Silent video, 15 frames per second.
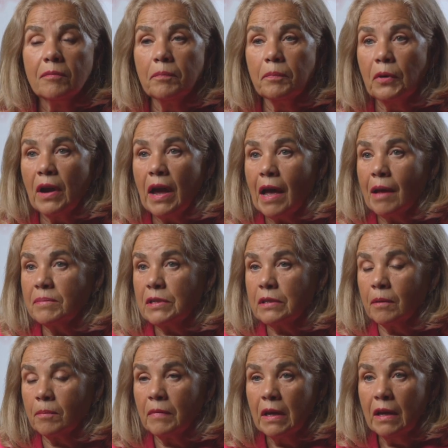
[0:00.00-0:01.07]
perhaps
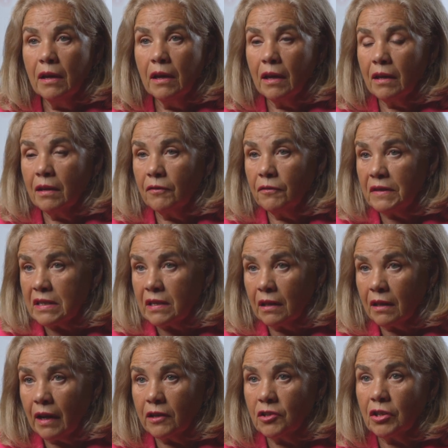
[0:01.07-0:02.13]
some
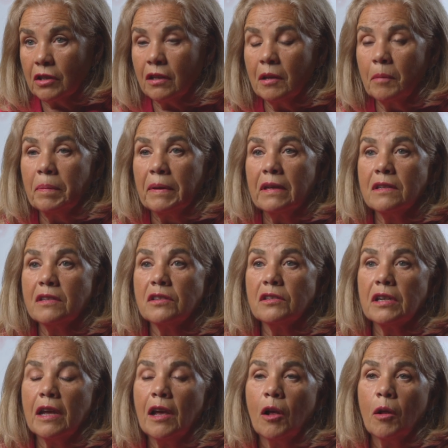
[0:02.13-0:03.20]
physiologic lipids
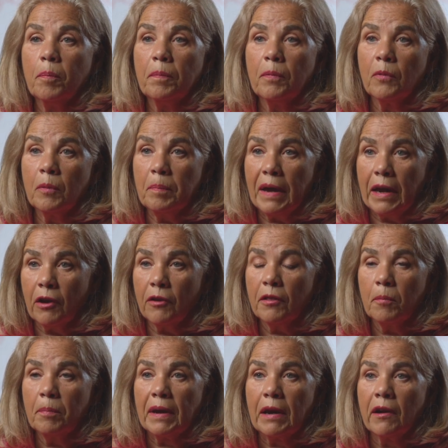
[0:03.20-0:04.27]
to help repair
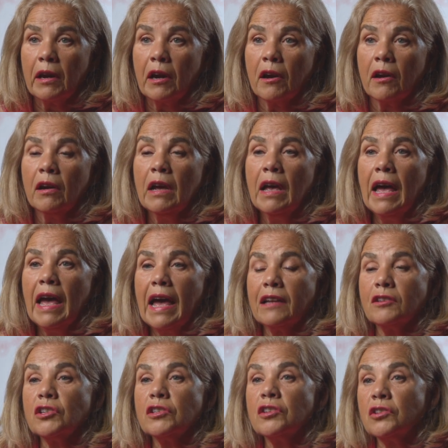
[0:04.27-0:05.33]
the barrier
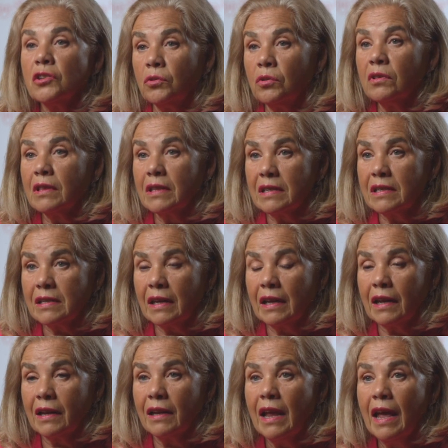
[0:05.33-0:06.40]
and to soothe the
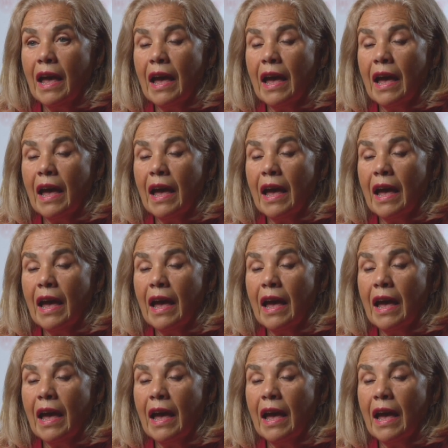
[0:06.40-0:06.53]
skin,